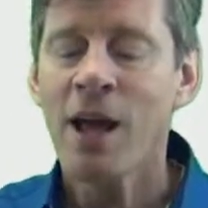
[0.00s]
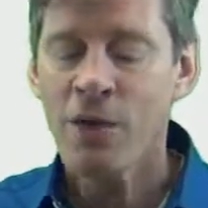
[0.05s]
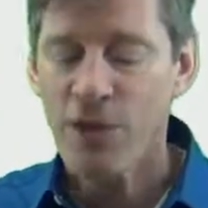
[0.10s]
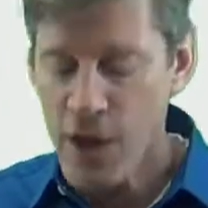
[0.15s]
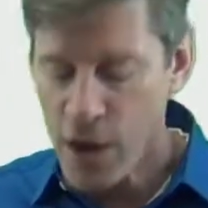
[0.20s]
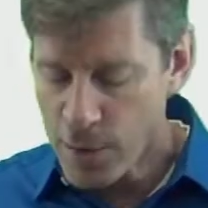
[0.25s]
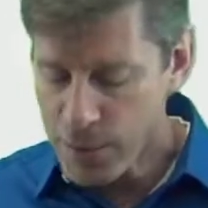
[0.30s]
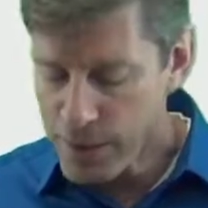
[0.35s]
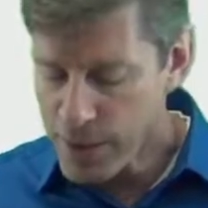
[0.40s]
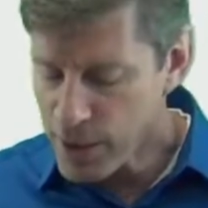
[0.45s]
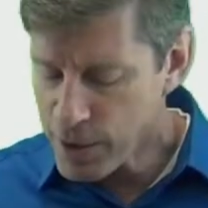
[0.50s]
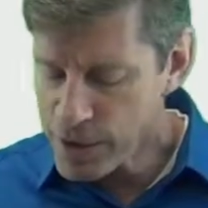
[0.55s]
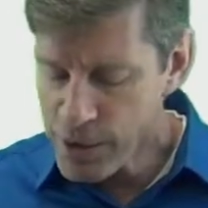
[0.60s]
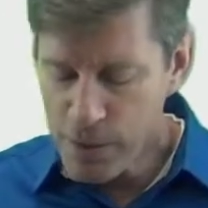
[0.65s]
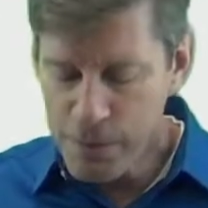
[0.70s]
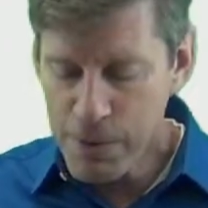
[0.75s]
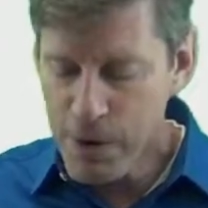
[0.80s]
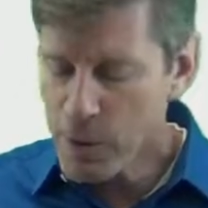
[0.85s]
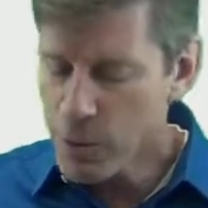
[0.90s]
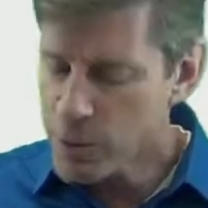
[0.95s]
their
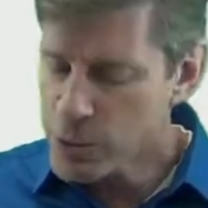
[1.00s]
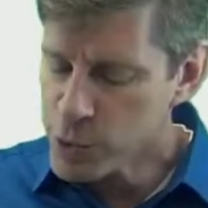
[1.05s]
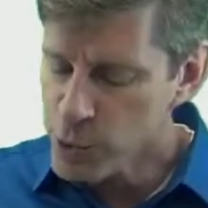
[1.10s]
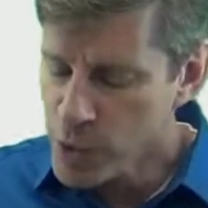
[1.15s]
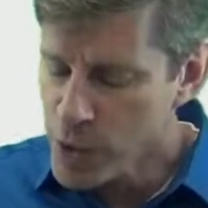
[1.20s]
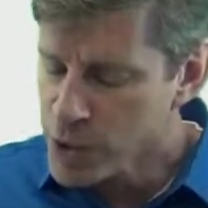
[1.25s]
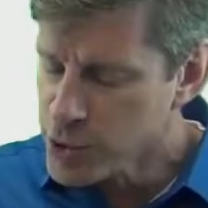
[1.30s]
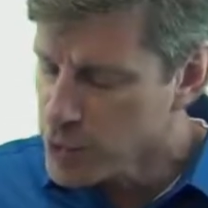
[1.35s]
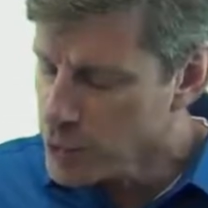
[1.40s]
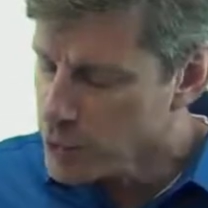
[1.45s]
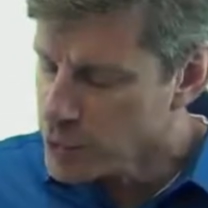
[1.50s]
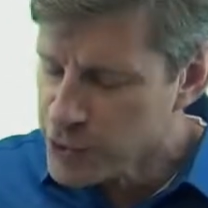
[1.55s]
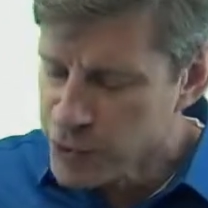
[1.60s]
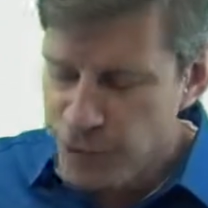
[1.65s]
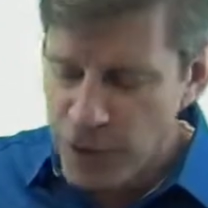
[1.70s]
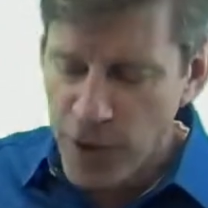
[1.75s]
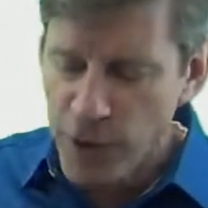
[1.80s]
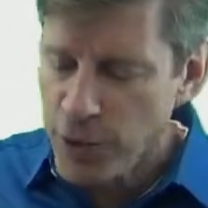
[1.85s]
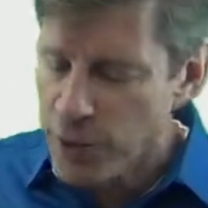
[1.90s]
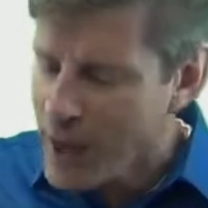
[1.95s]
beer was richer, it was
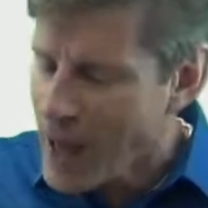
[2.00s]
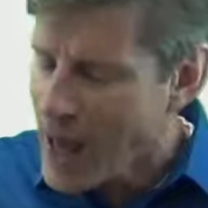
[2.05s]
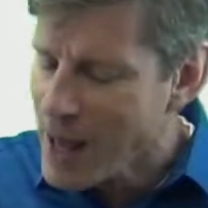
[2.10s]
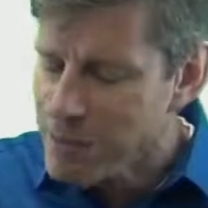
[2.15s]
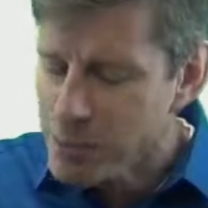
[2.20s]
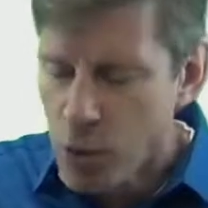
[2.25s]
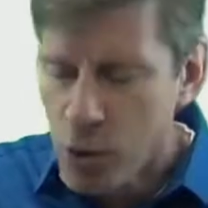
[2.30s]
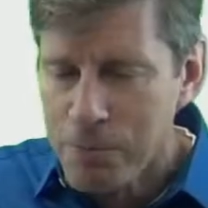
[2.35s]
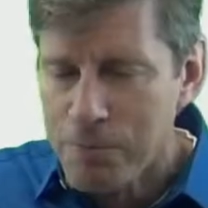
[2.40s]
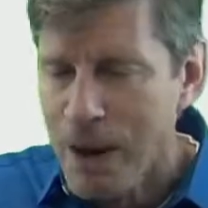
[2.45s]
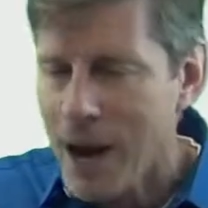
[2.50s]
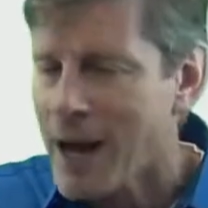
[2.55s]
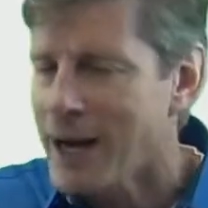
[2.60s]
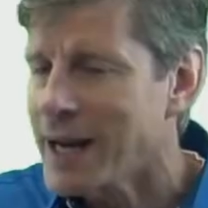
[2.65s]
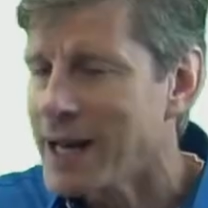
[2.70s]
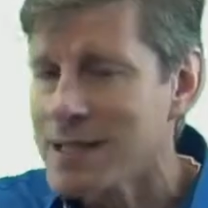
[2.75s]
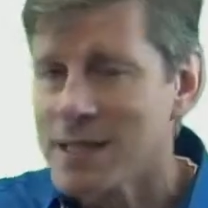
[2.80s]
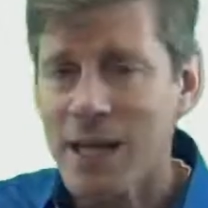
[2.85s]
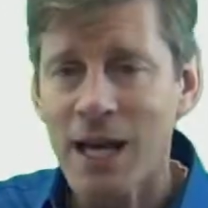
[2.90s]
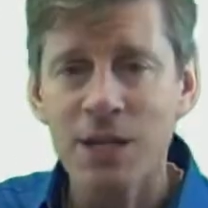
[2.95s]
fuller, it had more body,
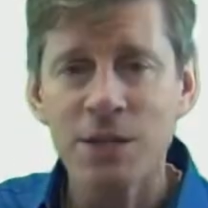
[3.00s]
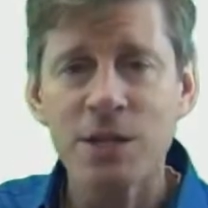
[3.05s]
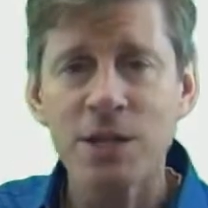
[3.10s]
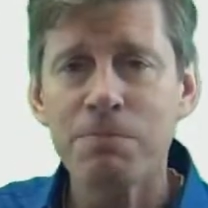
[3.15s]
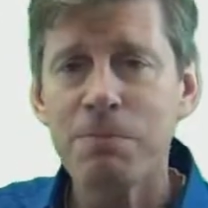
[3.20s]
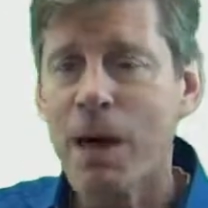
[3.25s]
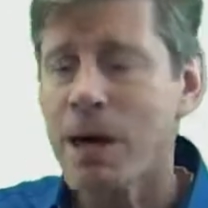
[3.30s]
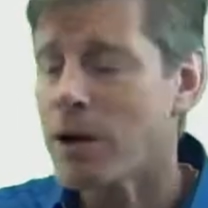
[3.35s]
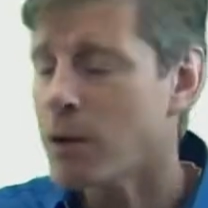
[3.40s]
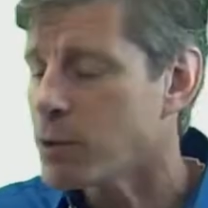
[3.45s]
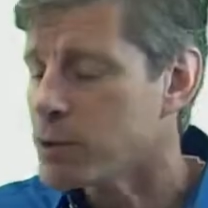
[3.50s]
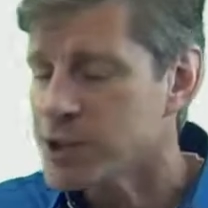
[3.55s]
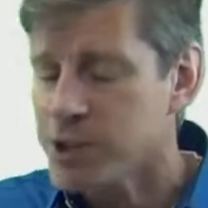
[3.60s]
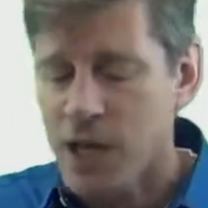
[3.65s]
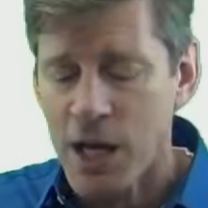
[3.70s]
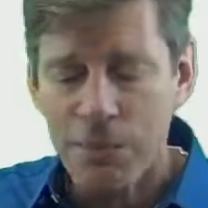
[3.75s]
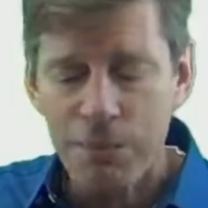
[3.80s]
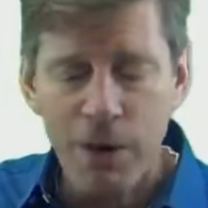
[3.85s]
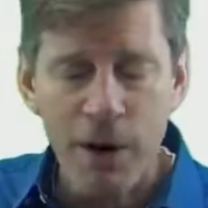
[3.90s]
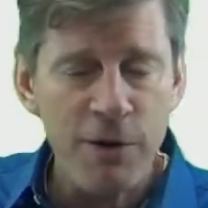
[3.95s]
it tasted better, it was
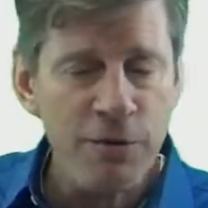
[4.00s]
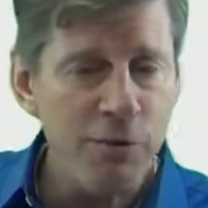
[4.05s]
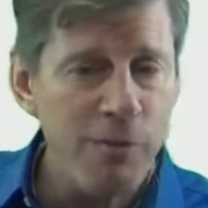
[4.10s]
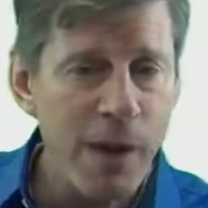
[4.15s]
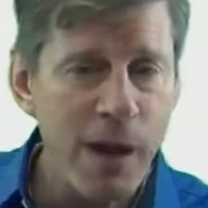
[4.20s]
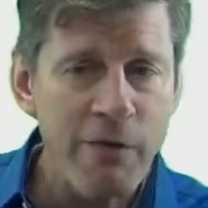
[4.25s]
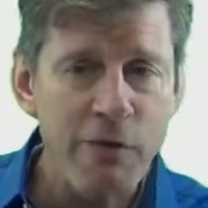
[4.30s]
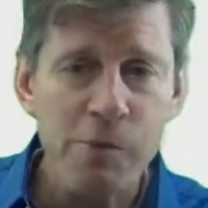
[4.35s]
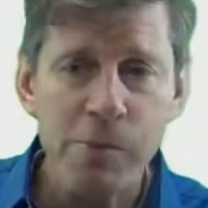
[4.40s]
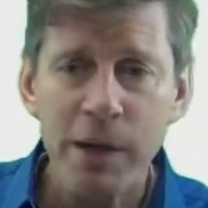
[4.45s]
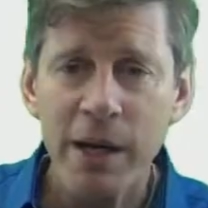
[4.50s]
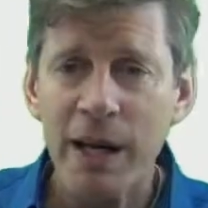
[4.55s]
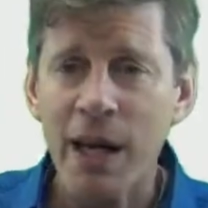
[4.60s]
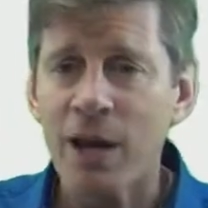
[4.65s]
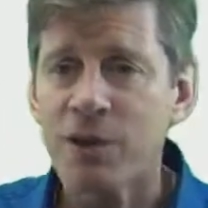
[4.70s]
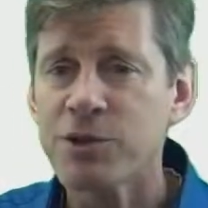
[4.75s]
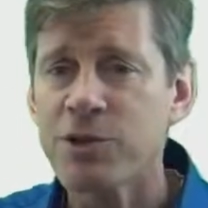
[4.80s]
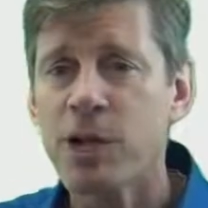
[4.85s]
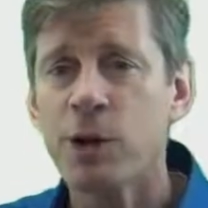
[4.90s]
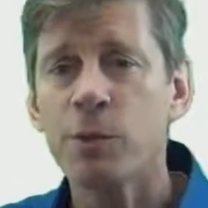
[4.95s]
set apart from everybody
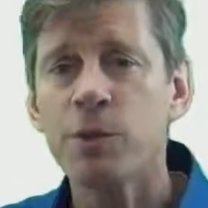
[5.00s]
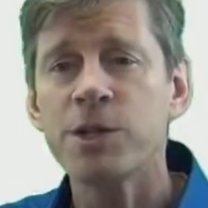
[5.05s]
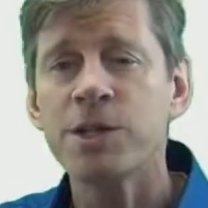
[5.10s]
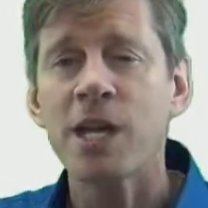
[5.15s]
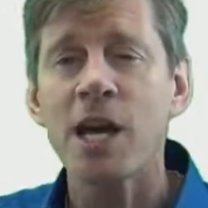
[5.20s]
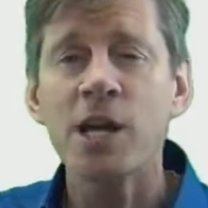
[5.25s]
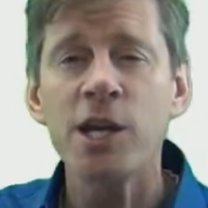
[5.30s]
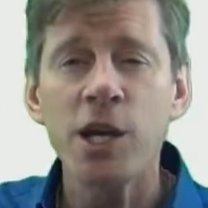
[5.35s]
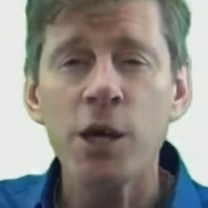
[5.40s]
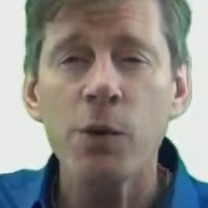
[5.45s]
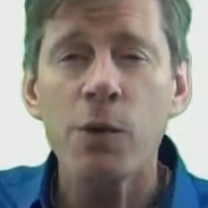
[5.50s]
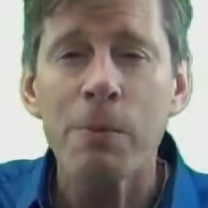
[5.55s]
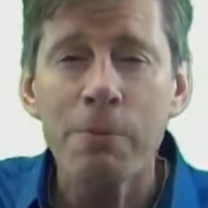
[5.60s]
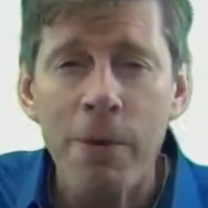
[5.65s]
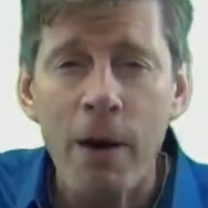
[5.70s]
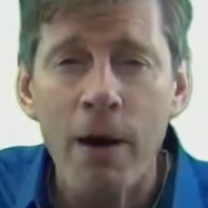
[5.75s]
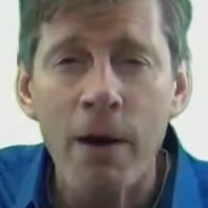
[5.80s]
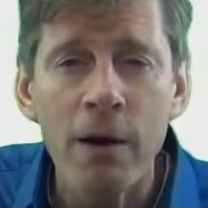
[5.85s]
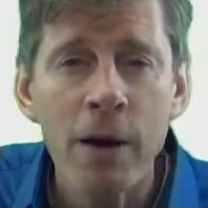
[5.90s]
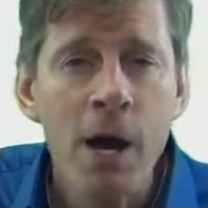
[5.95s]
else, and it would set you
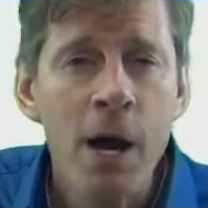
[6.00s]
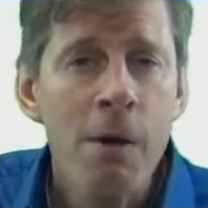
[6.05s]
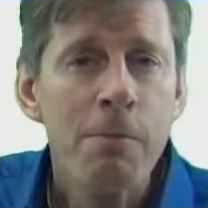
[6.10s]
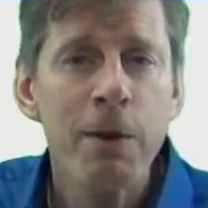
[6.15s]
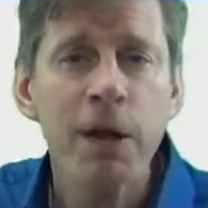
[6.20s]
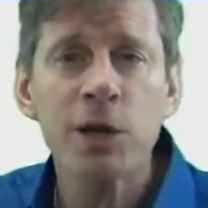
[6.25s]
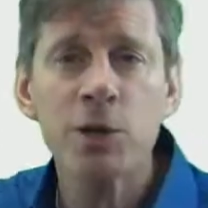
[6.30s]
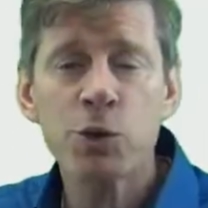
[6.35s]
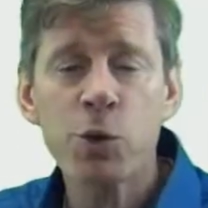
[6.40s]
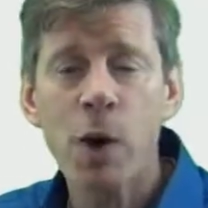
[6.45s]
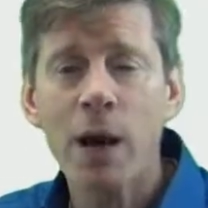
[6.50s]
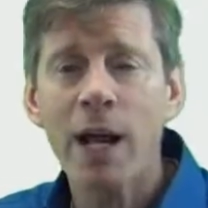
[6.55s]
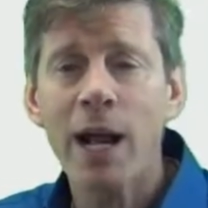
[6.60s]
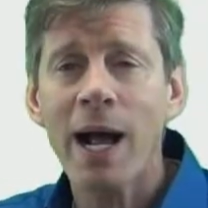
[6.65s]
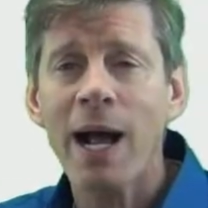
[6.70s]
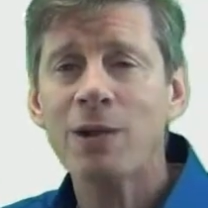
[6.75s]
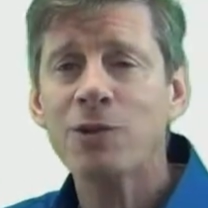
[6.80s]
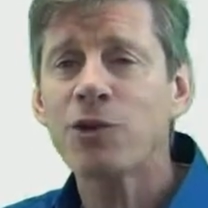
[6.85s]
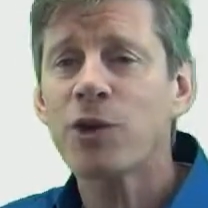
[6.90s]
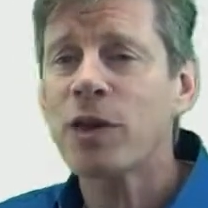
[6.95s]
apart because, quite
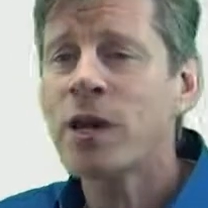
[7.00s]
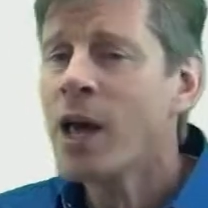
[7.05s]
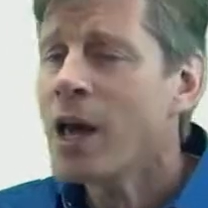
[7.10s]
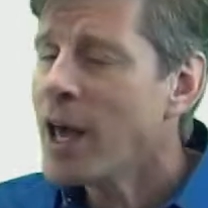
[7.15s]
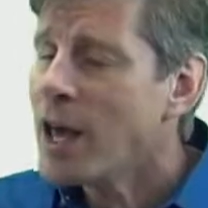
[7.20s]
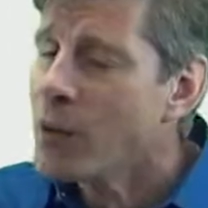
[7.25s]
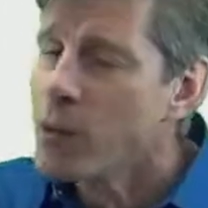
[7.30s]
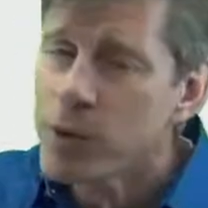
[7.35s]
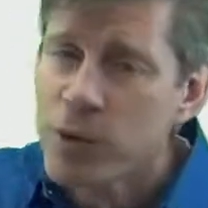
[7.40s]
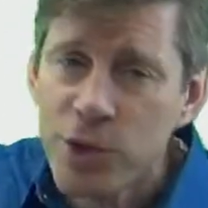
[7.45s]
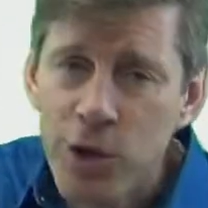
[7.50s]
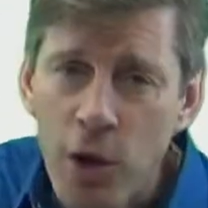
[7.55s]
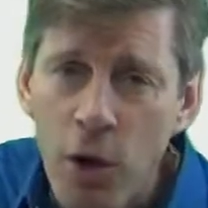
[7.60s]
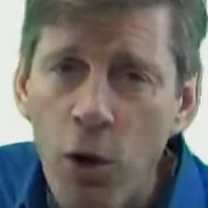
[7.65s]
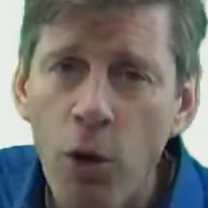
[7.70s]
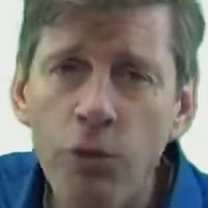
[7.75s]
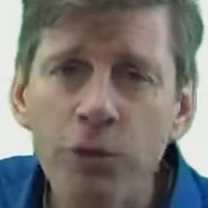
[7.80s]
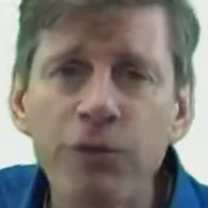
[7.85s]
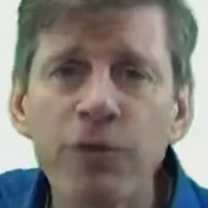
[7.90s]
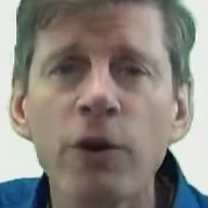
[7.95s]
honestly, it was
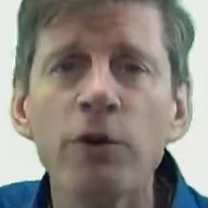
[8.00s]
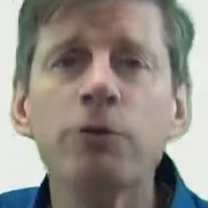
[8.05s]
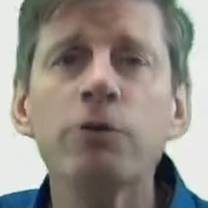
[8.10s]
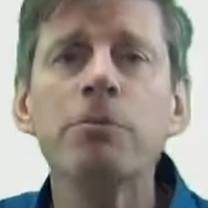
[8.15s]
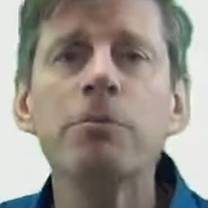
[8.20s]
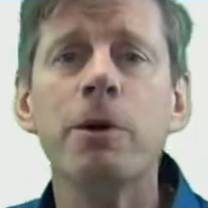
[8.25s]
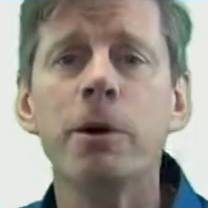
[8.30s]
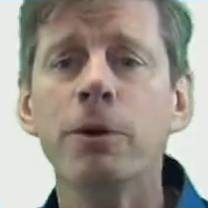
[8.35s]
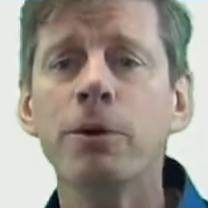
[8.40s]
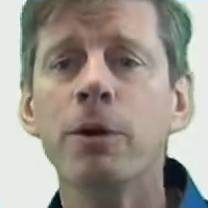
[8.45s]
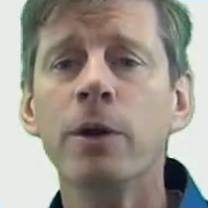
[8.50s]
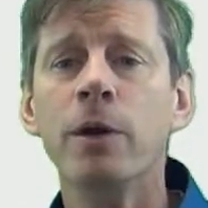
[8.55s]
cold filter brewed.